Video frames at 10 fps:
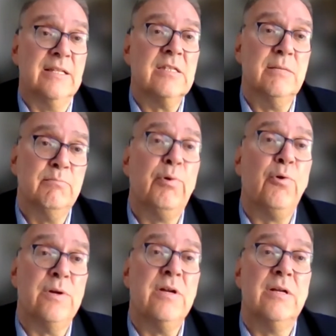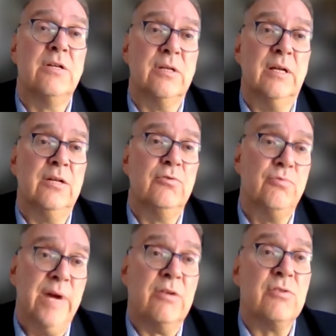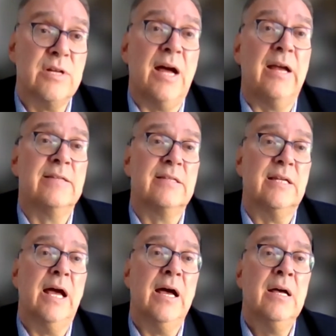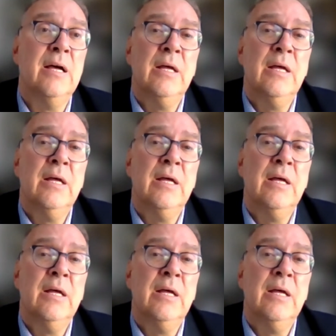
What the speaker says: This is important to recognize. Yeah.